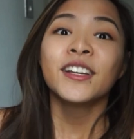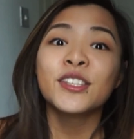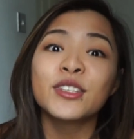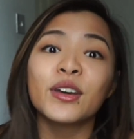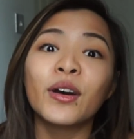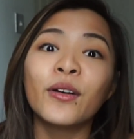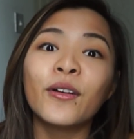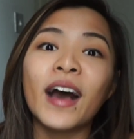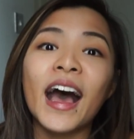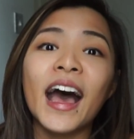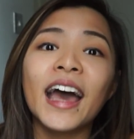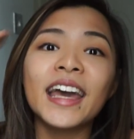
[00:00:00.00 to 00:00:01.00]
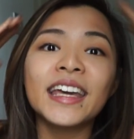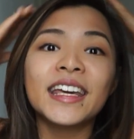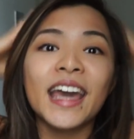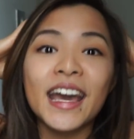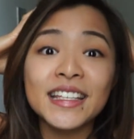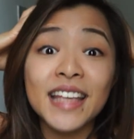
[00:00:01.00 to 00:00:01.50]
So I
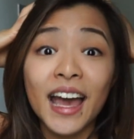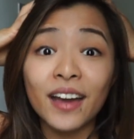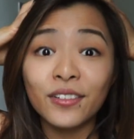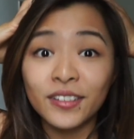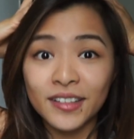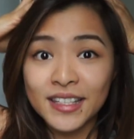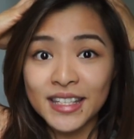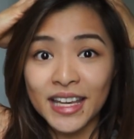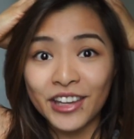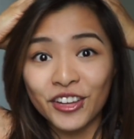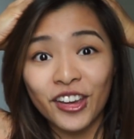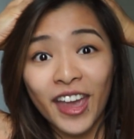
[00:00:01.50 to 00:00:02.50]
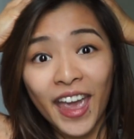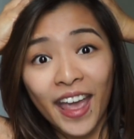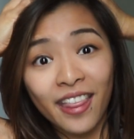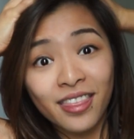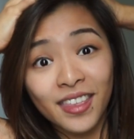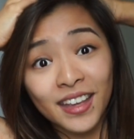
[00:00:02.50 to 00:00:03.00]
guess I will see you
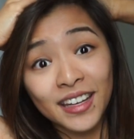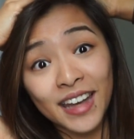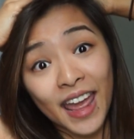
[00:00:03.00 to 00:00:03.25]
in the